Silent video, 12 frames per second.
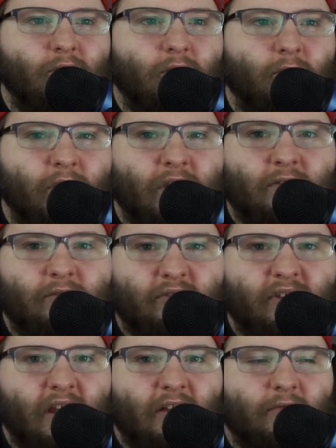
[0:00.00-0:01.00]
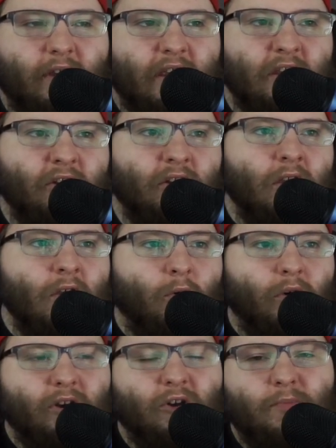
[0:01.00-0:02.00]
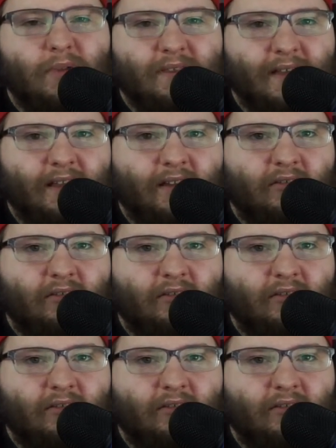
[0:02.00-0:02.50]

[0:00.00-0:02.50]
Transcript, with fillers: we understand right here or it could be telling